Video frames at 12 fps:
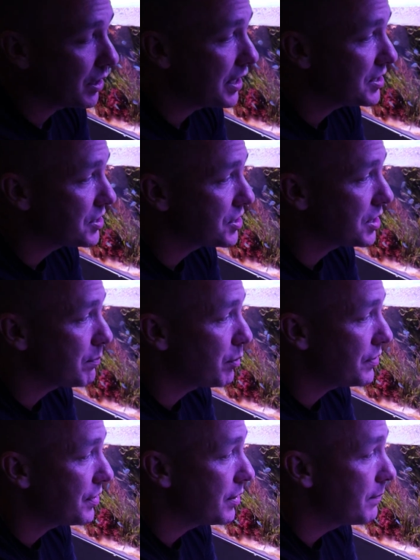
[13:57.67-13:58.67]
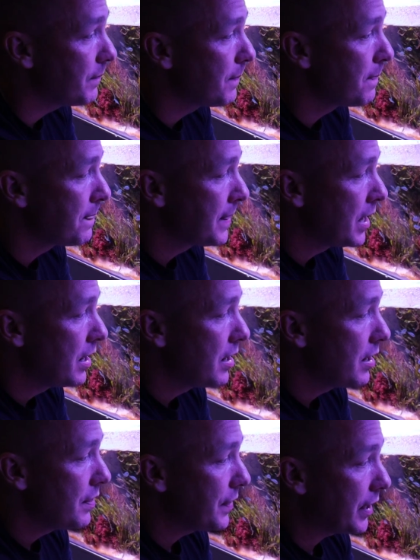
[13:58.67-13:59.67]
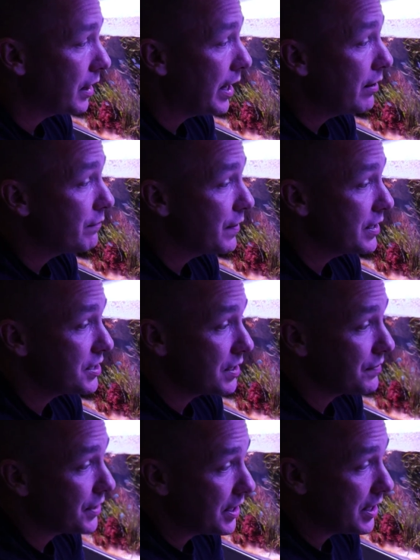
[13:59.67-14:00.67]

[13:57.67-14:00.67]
relationship with them. The clownfish, if